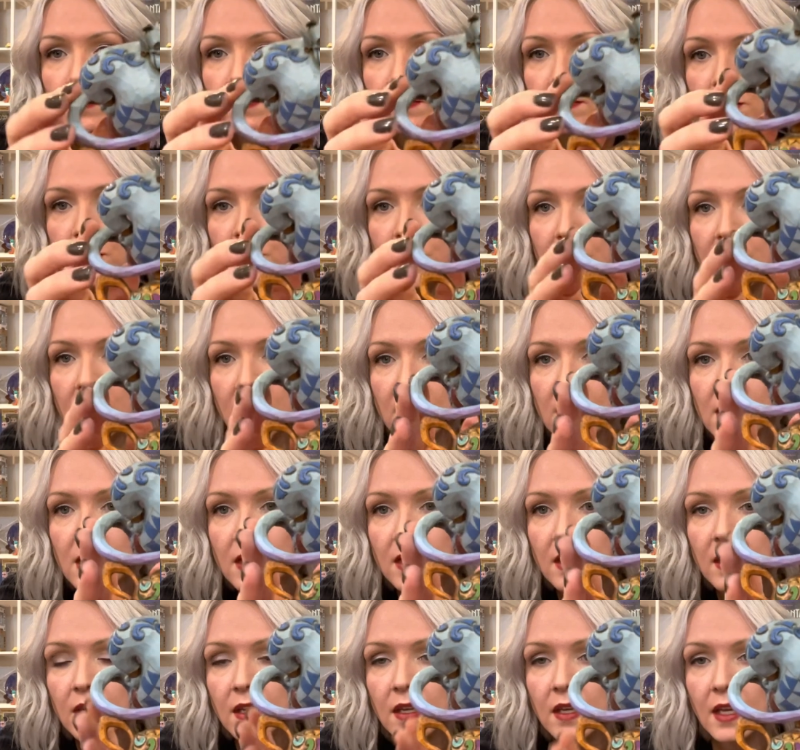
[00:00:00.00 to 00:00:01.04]
Genie
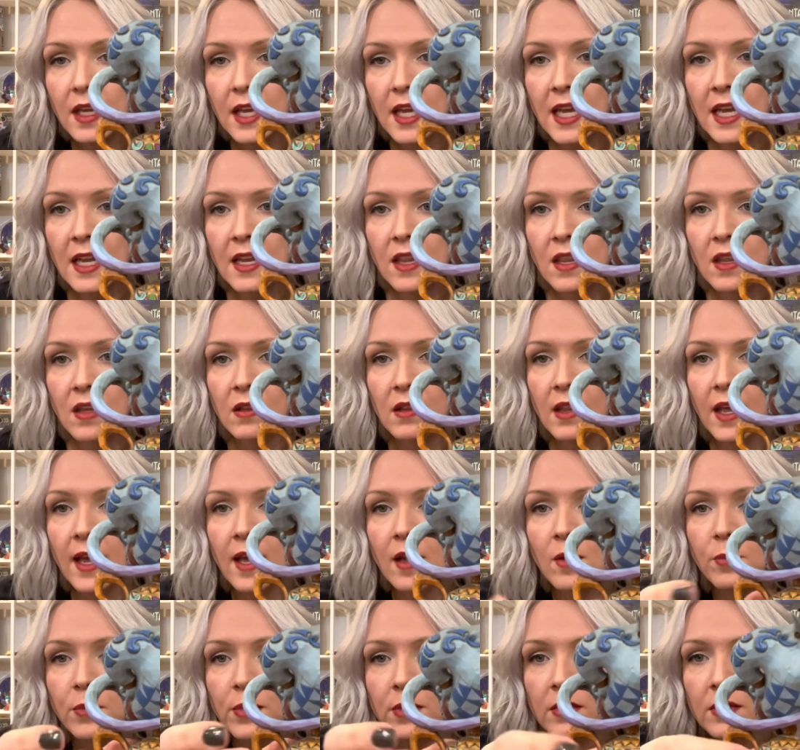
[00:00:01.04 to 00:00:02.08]
in the
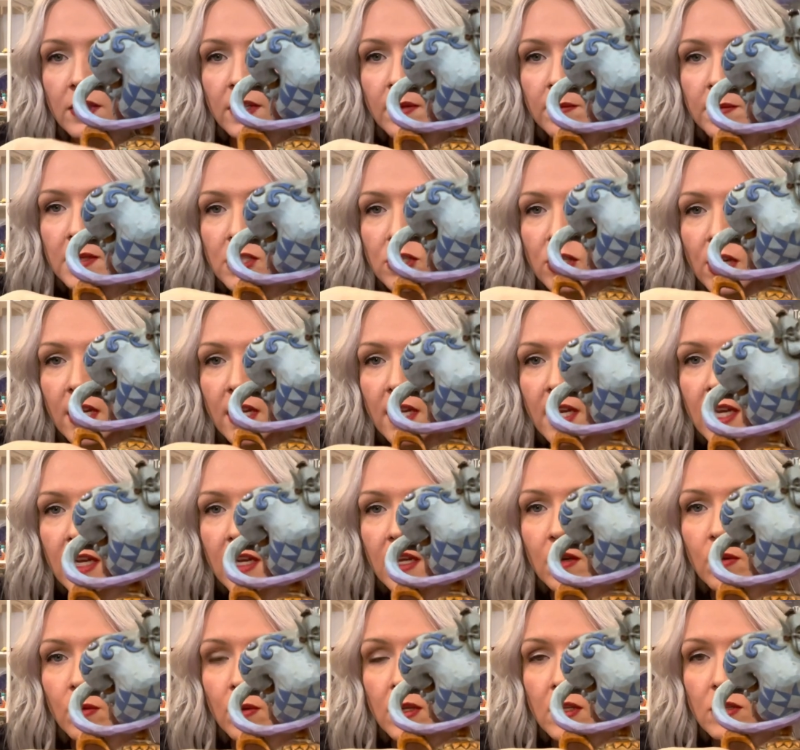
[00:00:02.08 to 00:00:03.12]
lamp. Look at me shaking. I
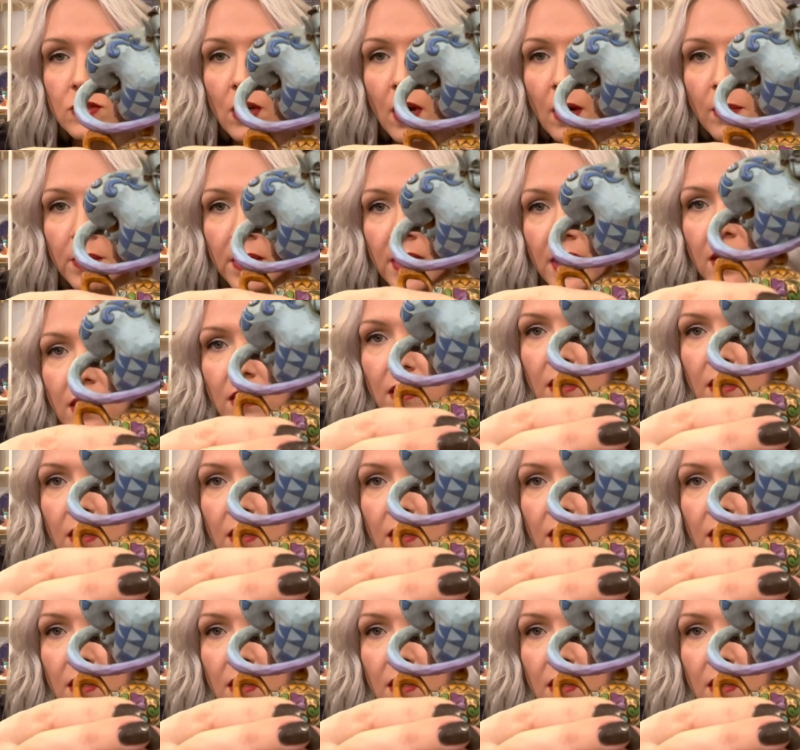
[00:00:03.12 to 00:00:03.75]
don't want to drop it.